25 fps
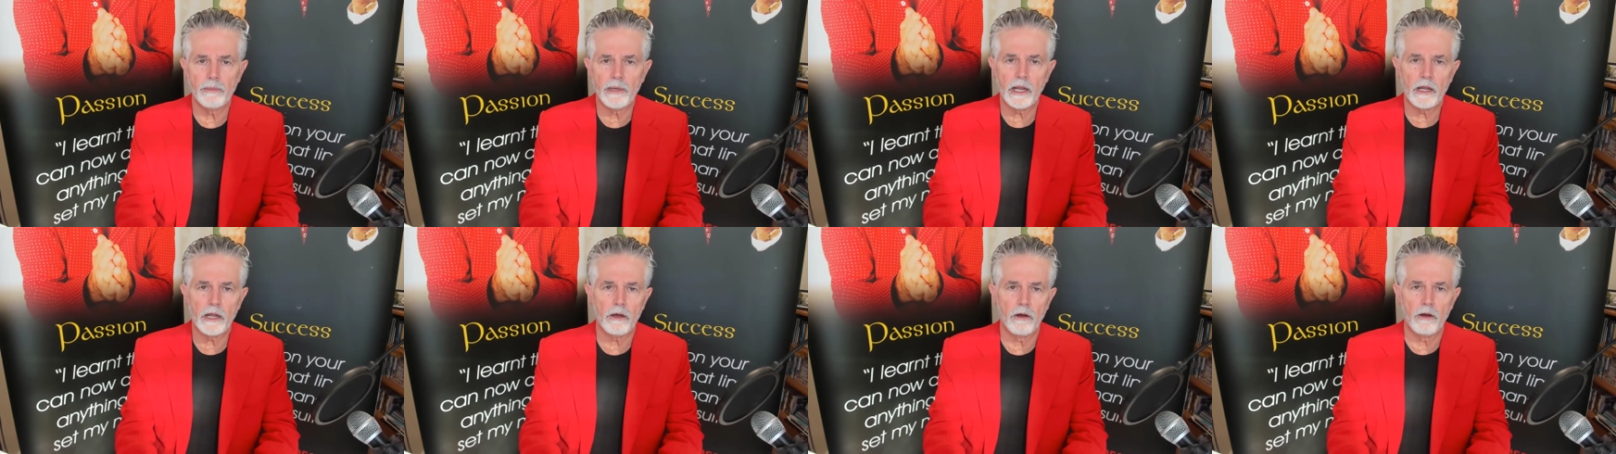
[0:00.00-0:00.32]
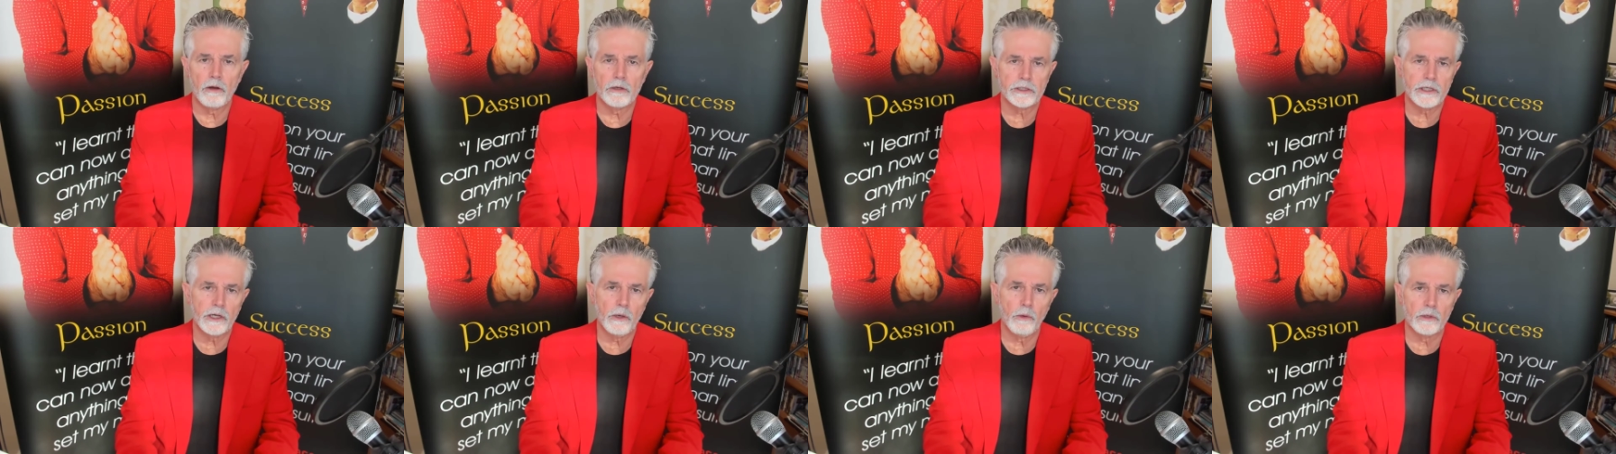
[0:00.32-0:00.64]

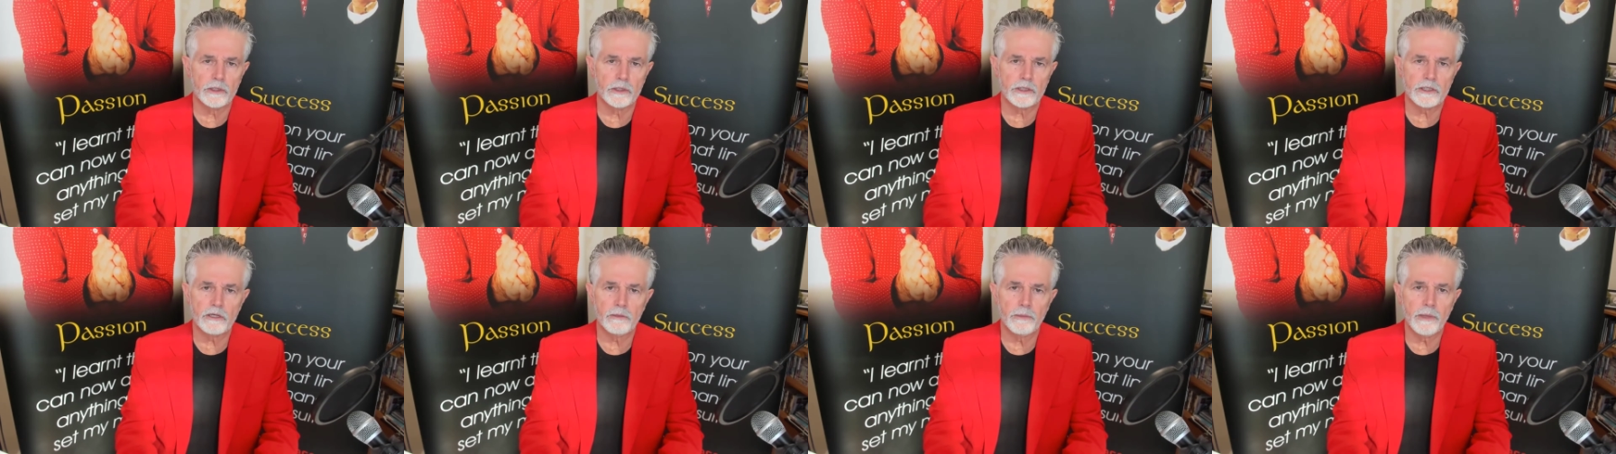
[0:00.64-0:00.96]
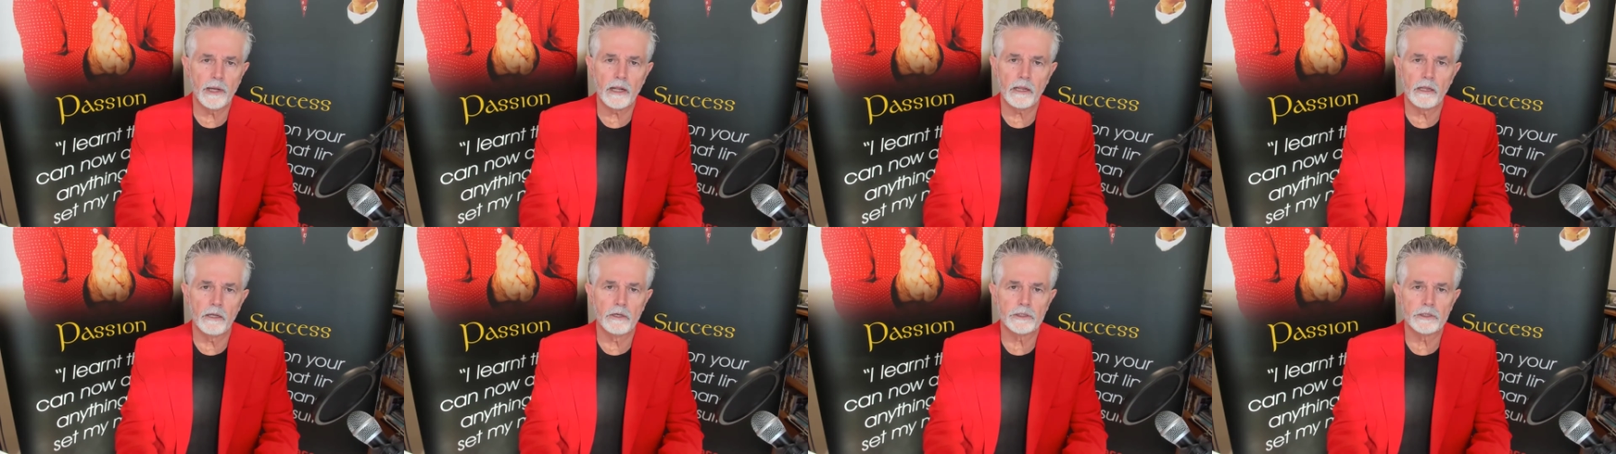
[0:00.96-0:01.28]
because he wants to
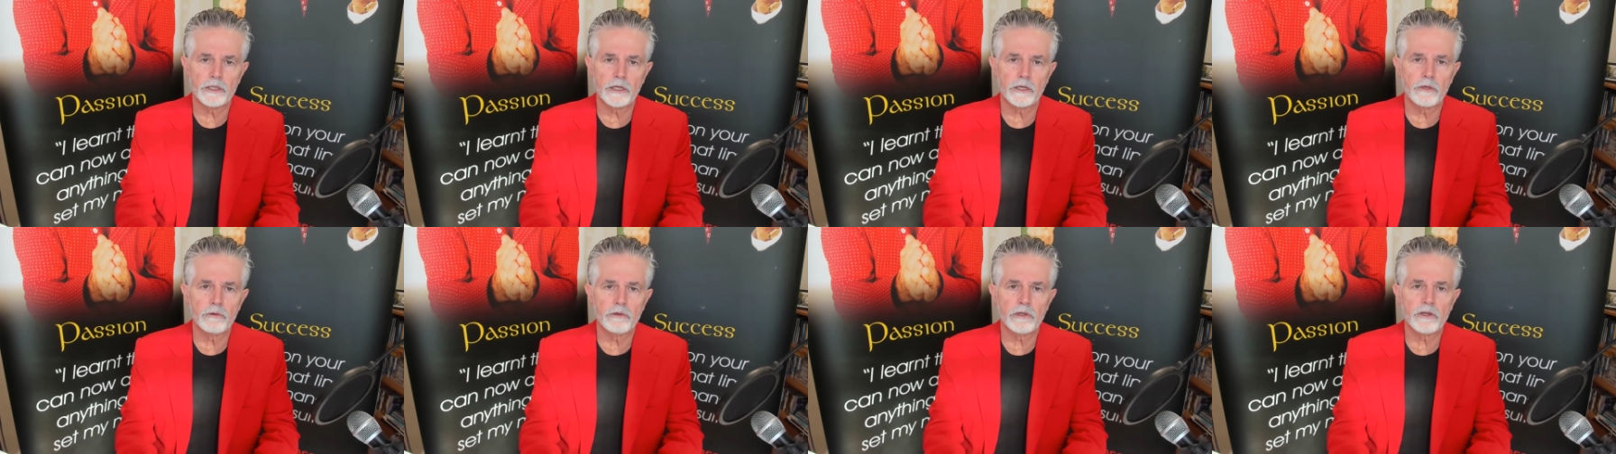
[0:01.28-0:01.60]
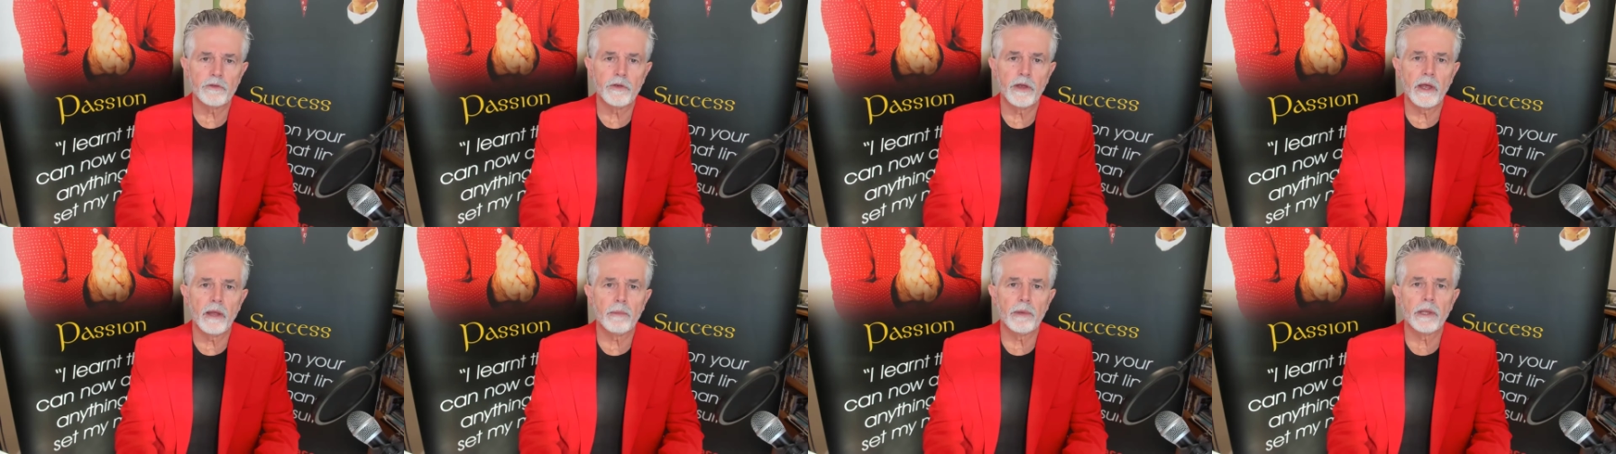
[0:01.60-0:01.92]
be closer to his
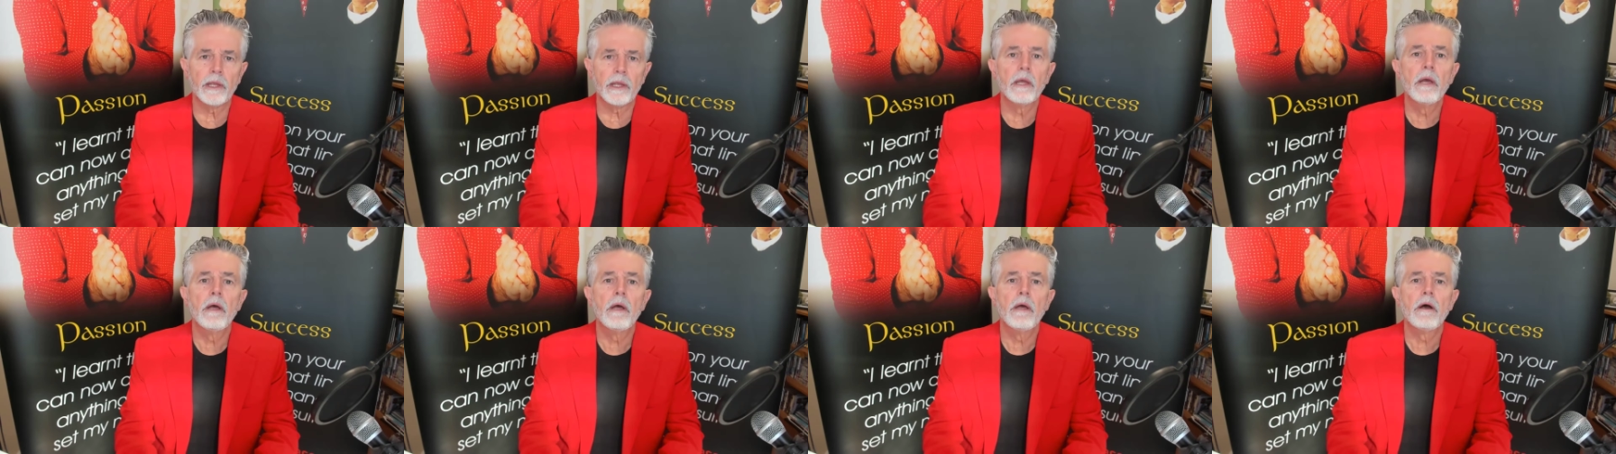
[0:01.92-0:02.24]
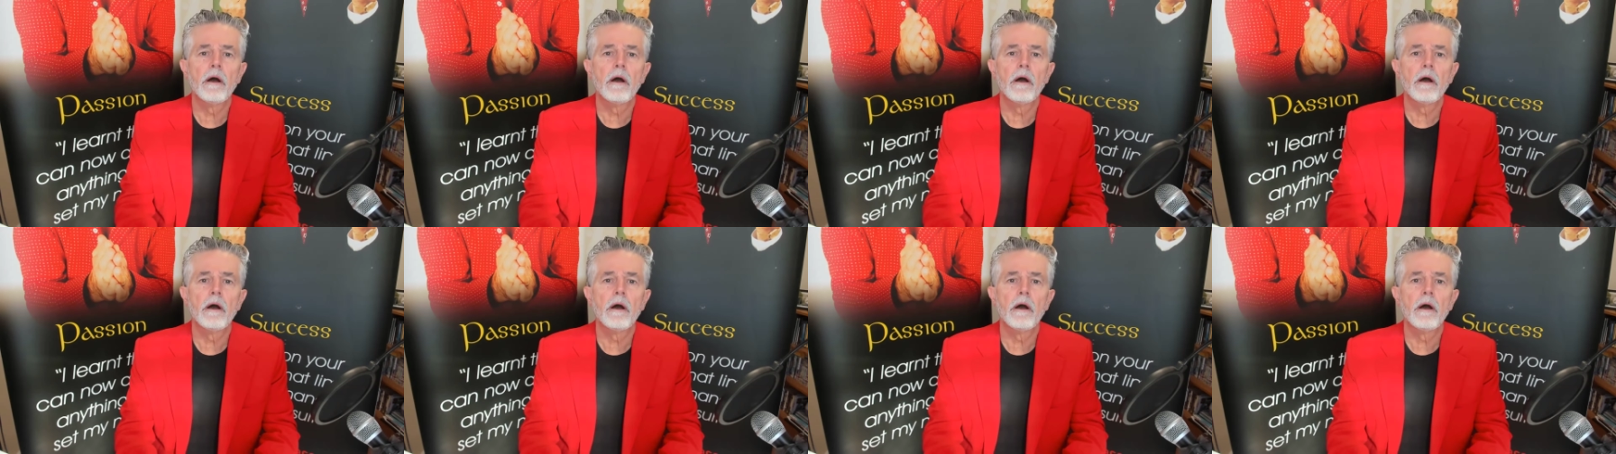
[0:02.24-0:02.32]
family.